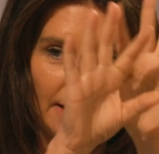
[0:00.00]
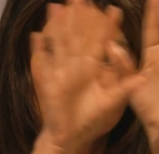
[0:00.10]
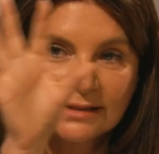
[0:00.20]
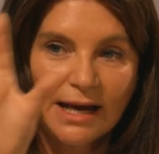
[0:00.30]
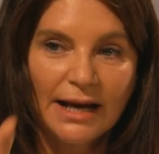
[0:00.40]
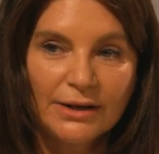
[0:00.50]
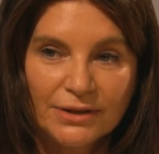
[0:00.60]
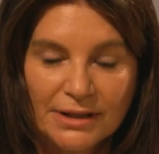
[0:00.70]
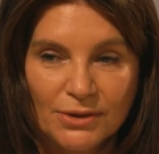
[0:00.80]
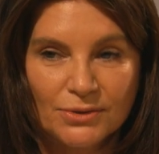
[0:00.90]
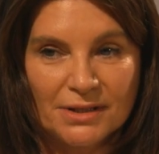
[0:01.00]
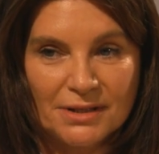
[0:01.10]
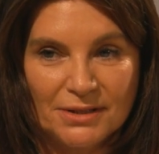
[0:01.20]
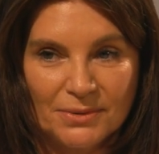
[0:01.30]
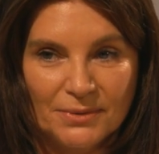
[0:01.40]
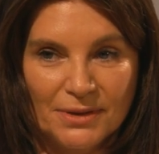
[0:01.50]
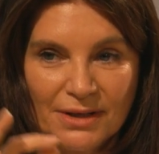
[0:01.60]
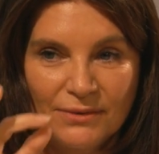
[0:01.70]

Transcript: the entire ecosystem